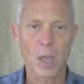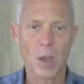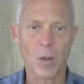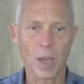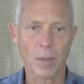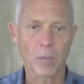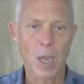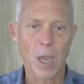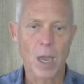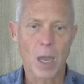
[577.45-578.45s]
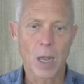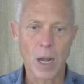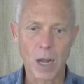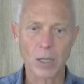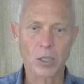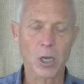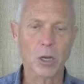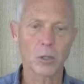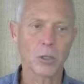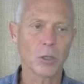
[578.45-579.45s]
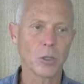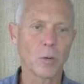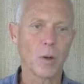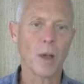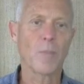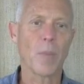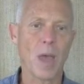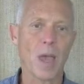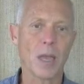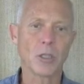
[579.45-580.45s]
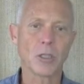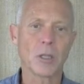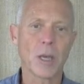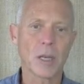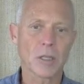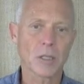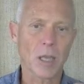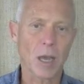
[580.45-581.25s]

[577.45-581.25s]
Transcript: Okay, now let's go to a page that's